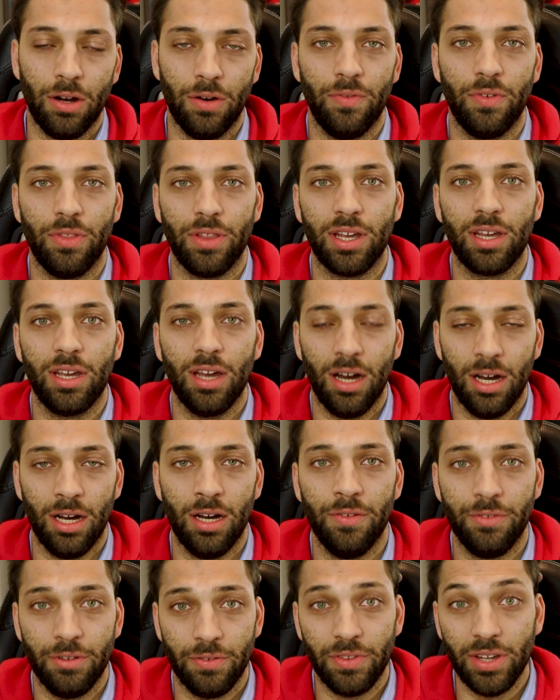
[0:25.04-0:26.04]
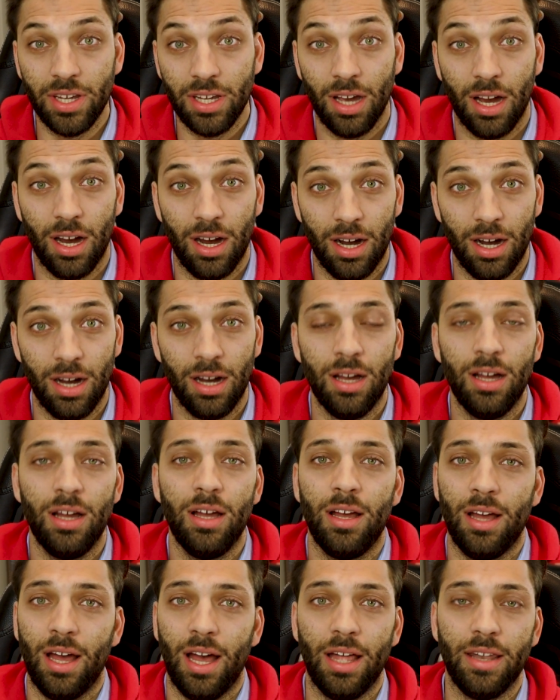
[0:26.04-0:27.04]
of the curves of the car,
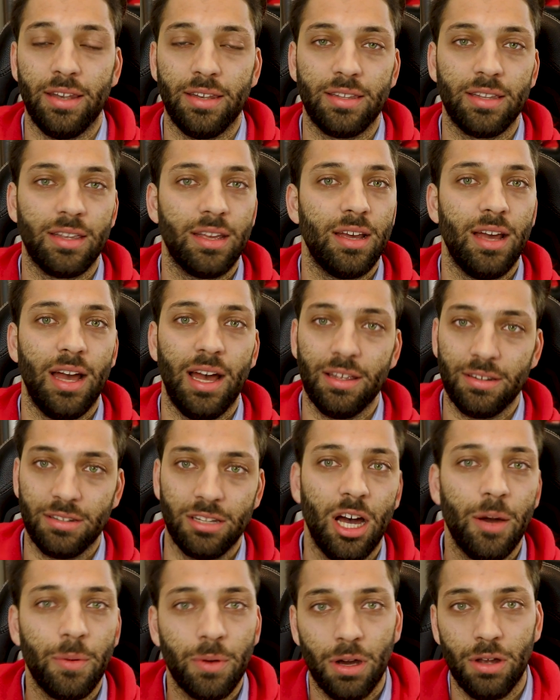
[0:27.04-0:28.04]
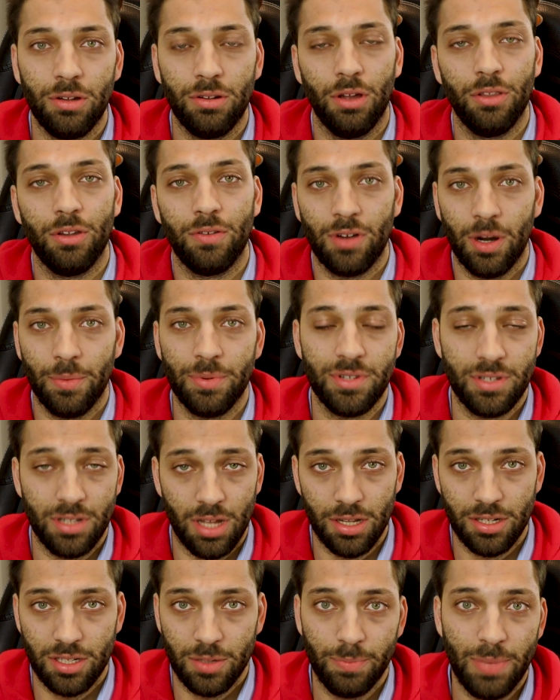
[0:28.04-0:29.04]
and as time goes on the rubber
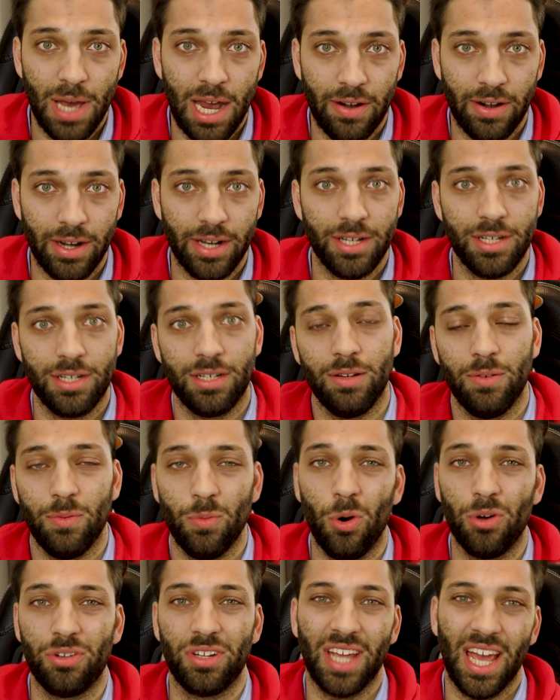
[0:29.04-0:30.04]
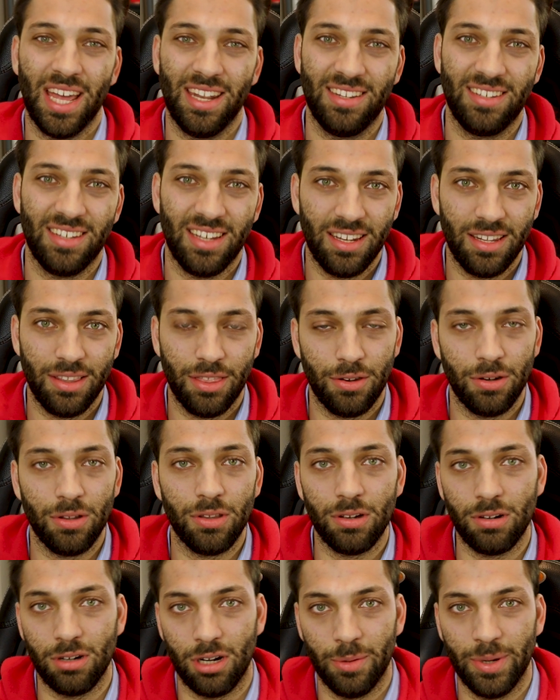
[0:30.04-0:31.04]
starts to perish, water gets in through
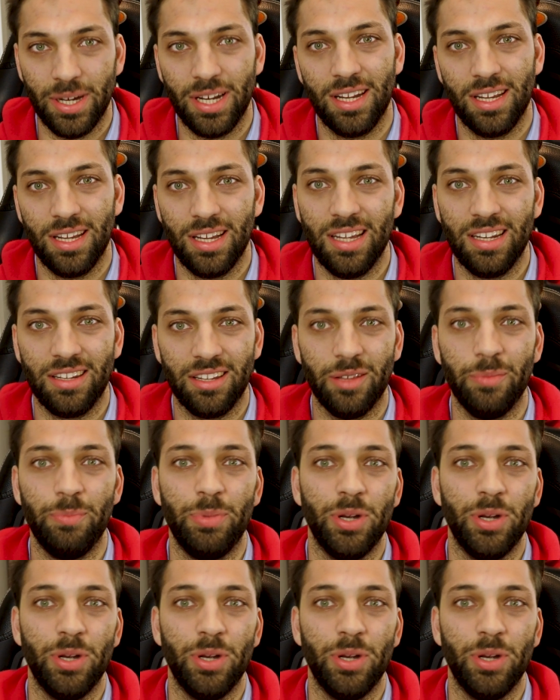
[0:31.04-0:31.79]
the grommet into the